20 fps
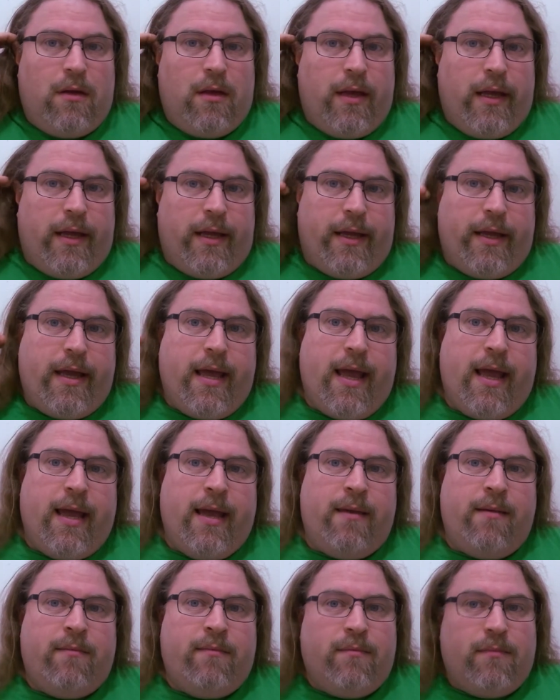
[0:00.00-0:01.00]
It
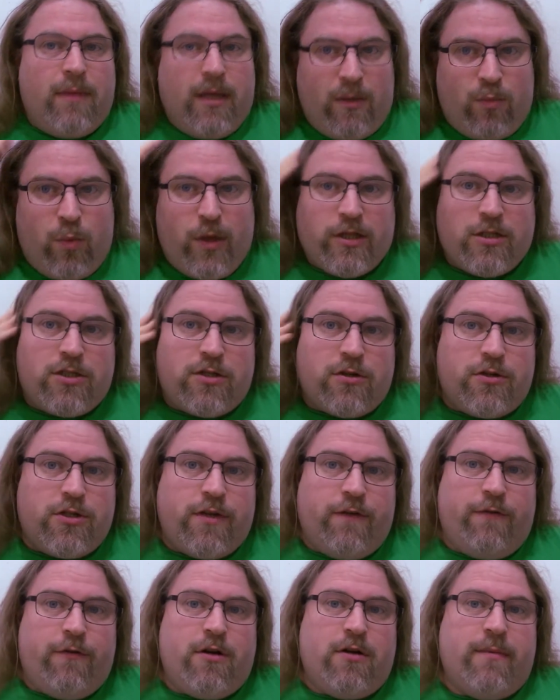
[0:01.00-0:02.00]
came, it went searching for